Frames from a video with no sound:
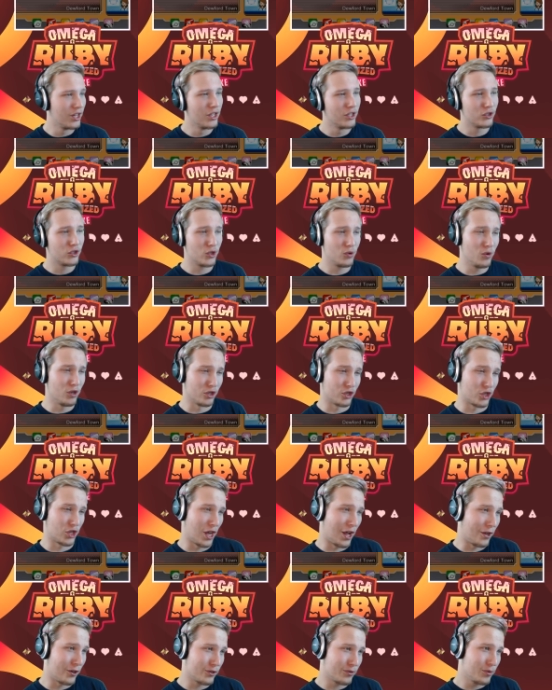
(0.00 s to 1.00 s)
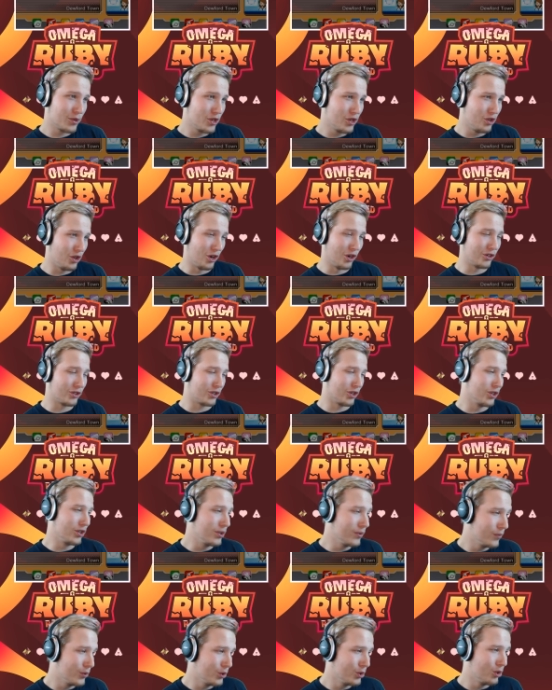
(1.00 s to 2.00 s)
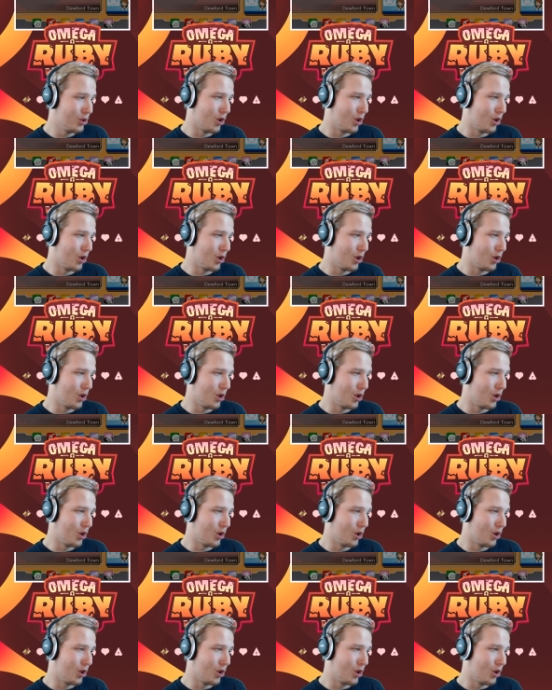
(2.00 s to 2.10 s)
So you want to challenge me? Like, can you even,